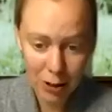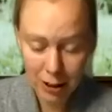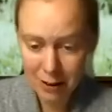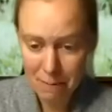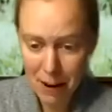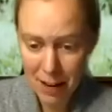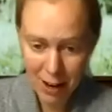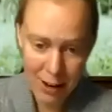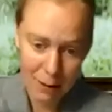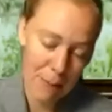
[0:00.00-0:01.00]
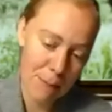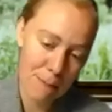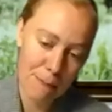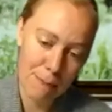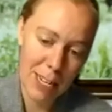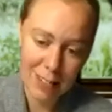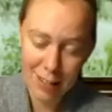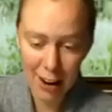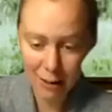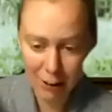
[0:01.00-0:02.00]
this man kind of peeked his head
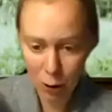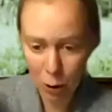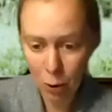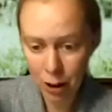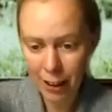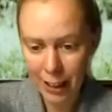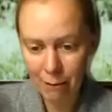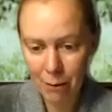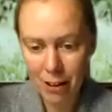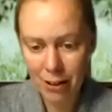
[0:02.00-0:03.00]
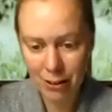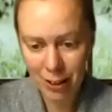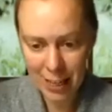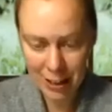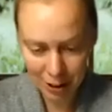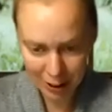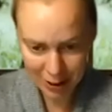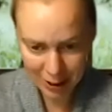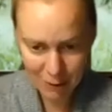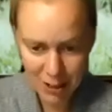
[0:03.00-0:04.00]
around the corner and gave me this signal
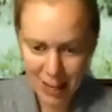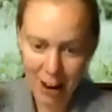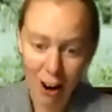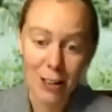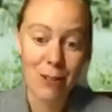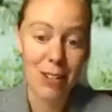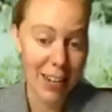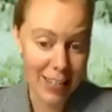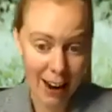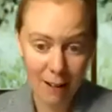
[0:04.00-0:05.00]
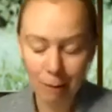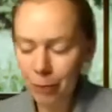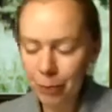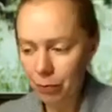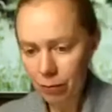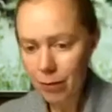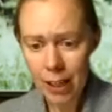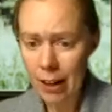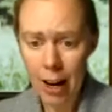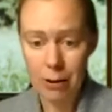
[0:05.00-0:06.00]
as if to say, "Are you done yet?"
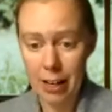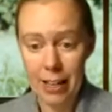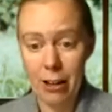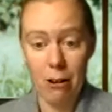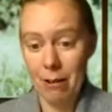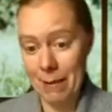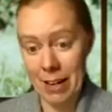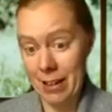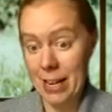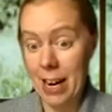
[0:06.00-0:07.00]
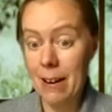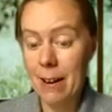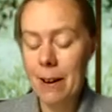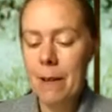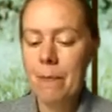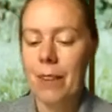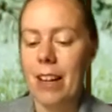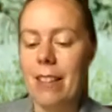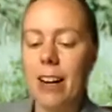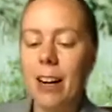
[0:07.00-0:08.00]
And I was like, "No, I'm not done yet."
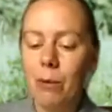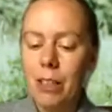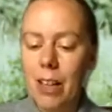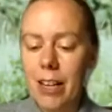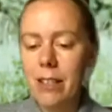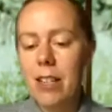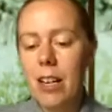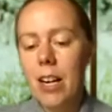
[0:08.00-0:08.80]
And then I realized